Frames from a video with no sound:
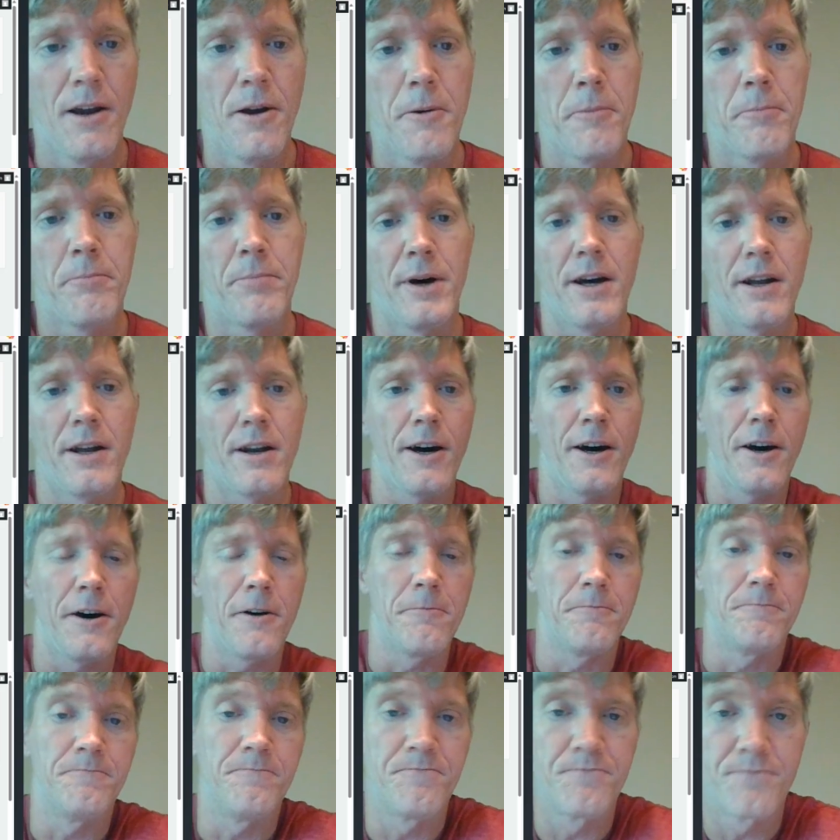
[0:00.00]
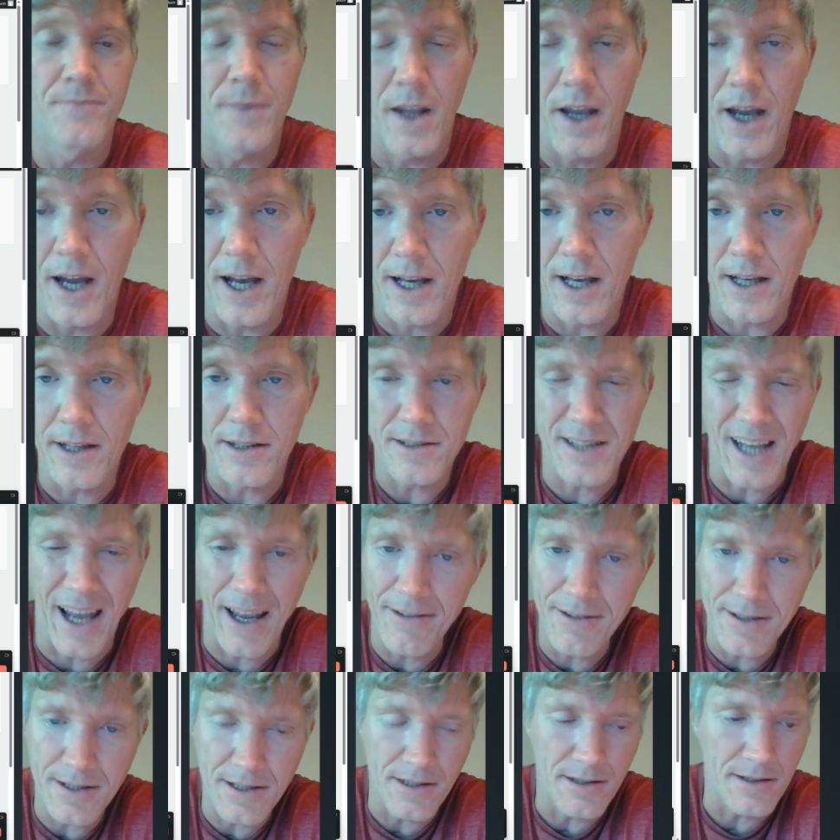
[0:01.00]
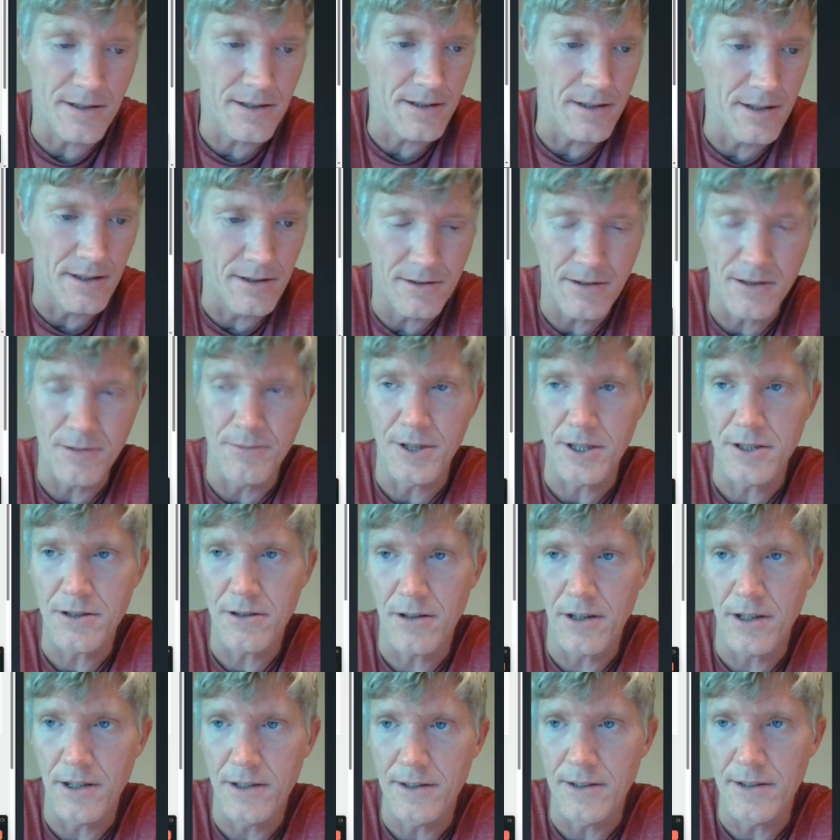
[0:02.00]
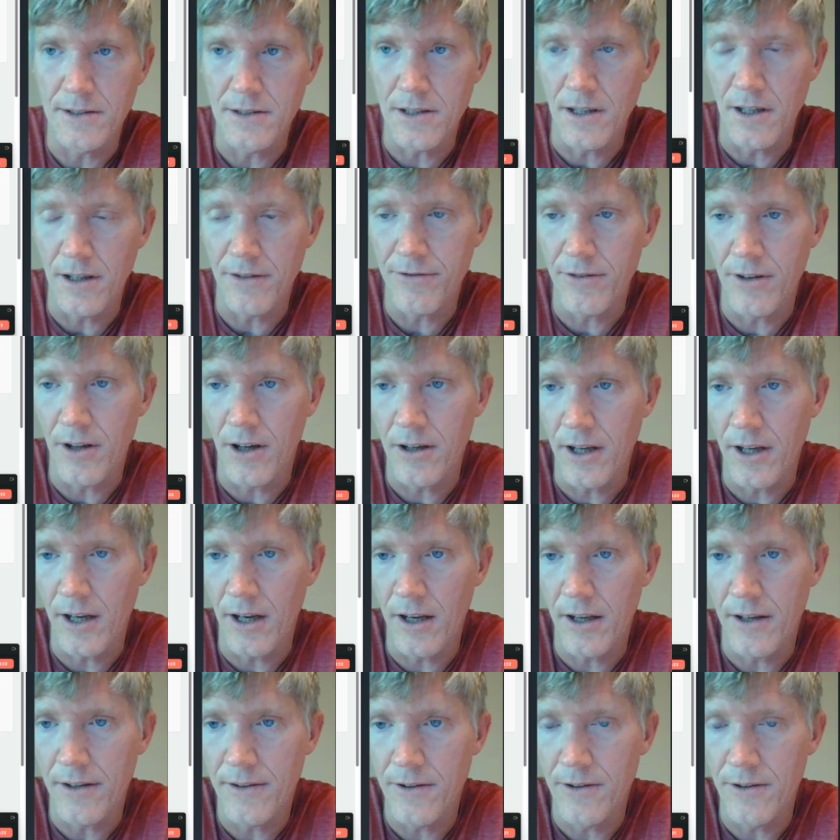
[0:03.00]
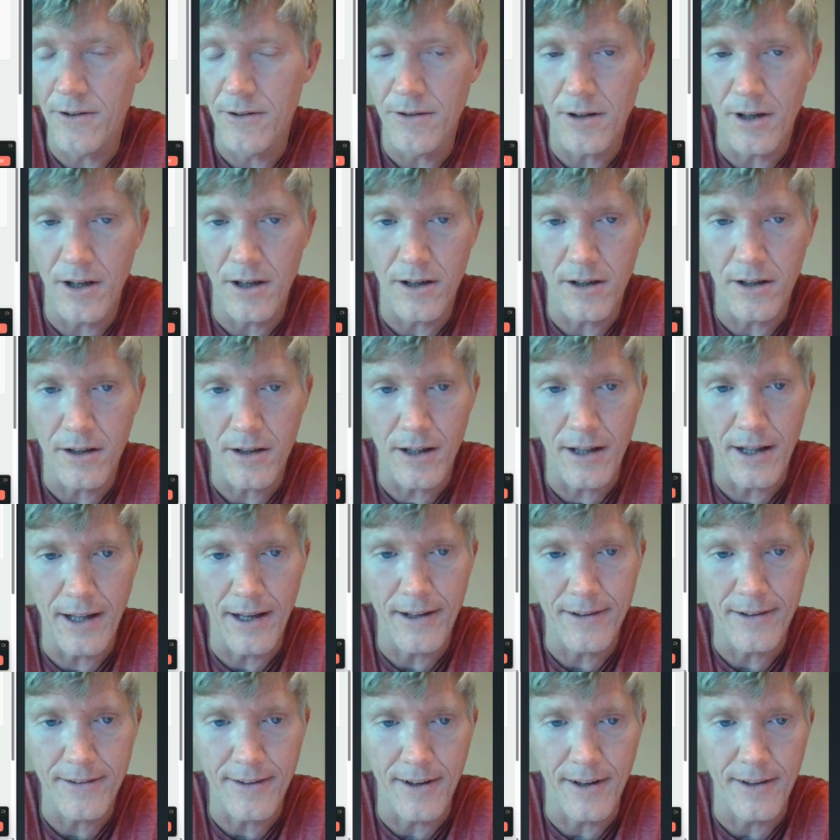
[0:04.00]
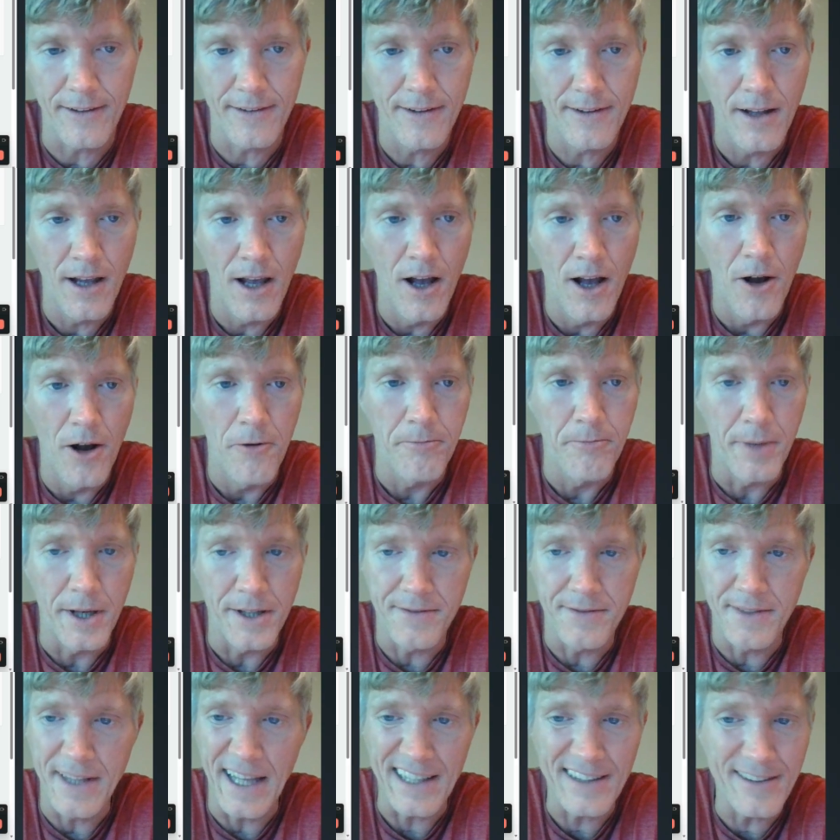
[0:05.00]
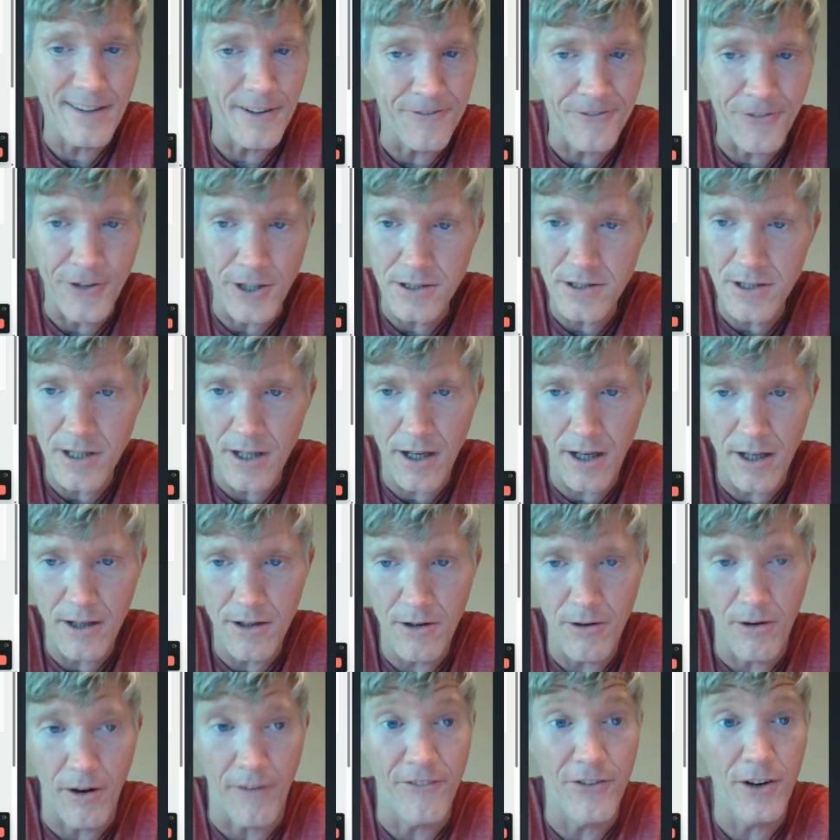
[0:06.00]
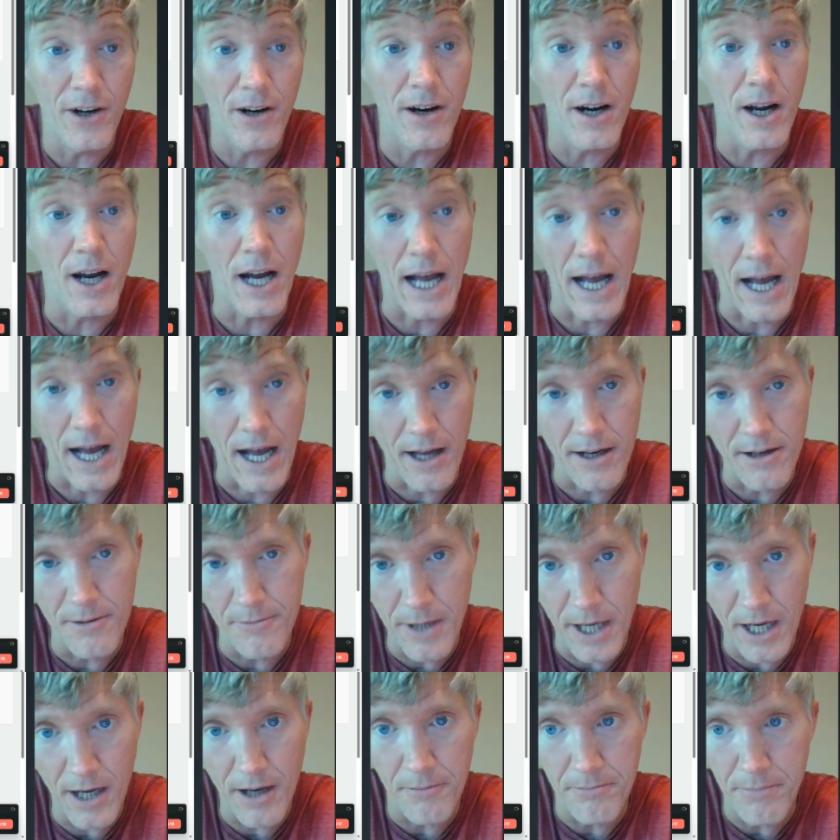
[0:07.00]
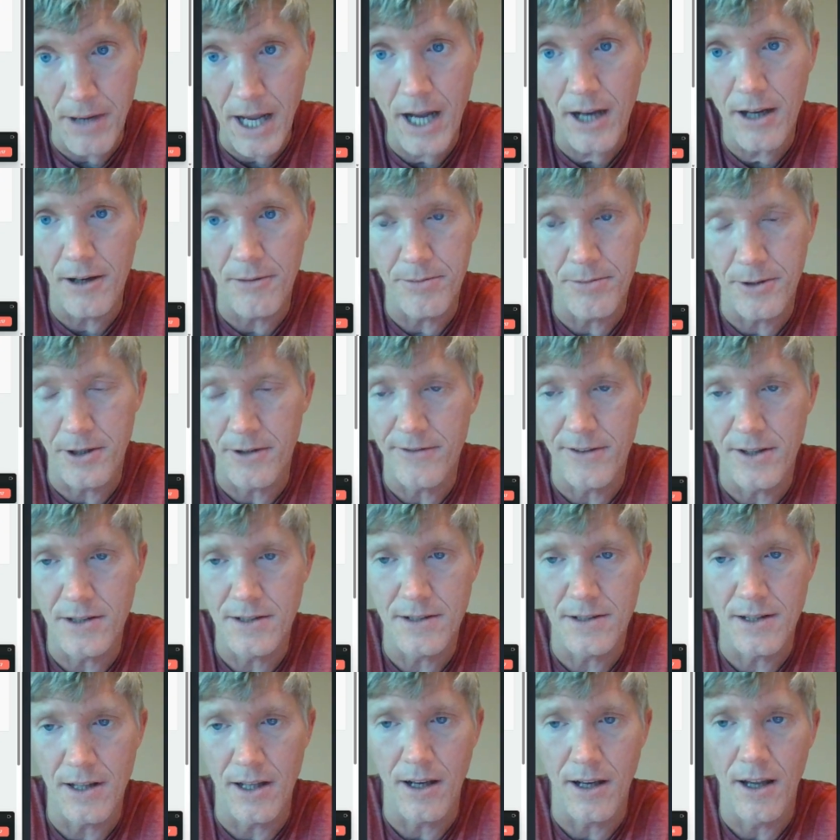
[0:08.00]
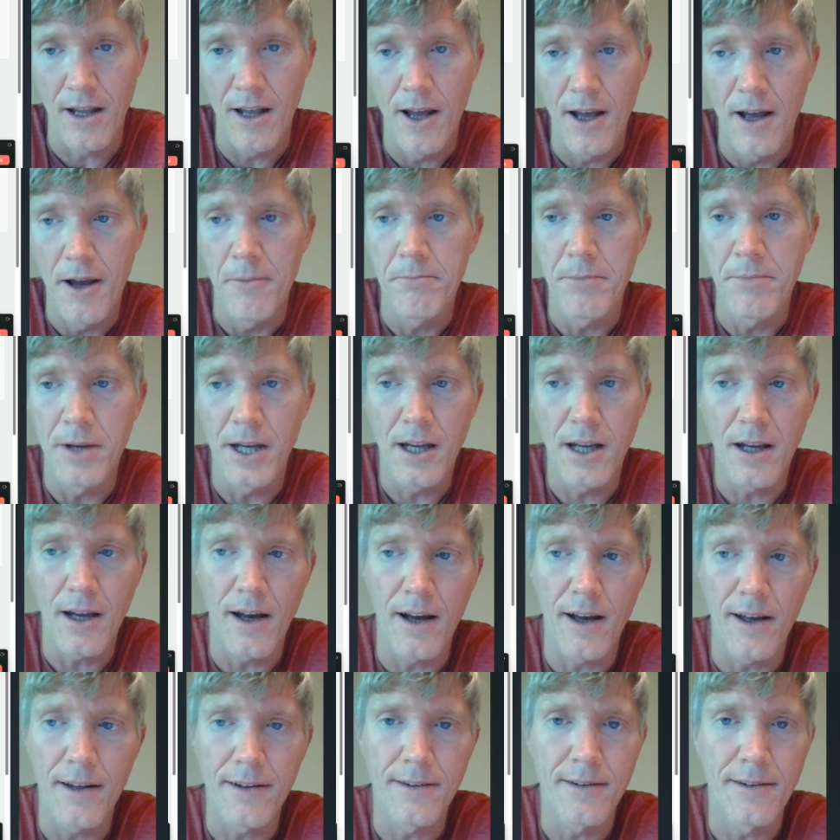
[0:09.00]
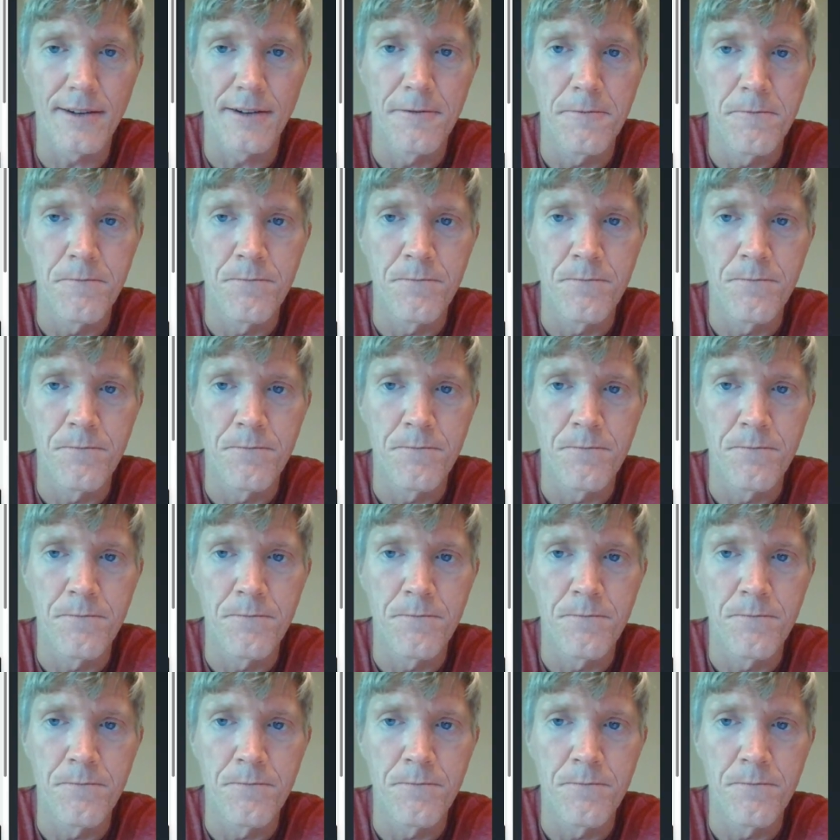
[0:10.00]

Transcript: But yeah, so I've just seen so much crazy stuff logging into client sites. But that's the first thing I do. I figure out how to make a backup of this thing. Because